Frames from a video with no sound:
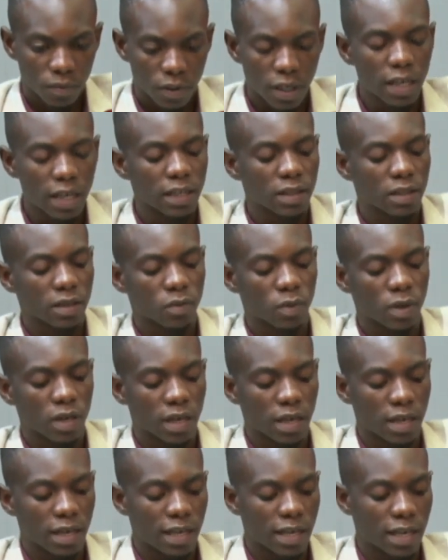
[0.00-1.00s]
Yes, we
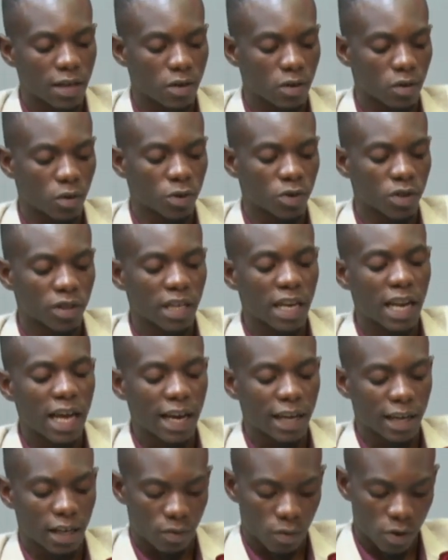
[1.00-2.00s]
can hear you. Who is on the
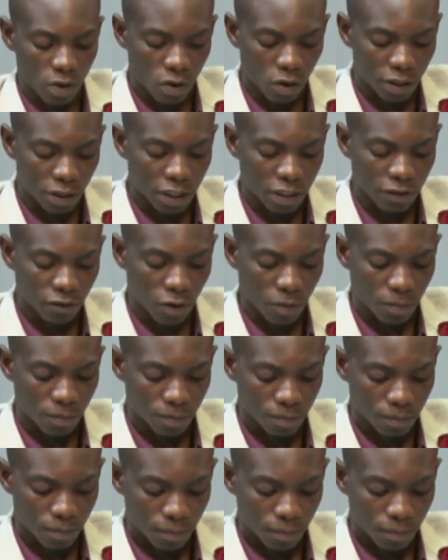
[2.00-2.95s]
line and where are you calling us from?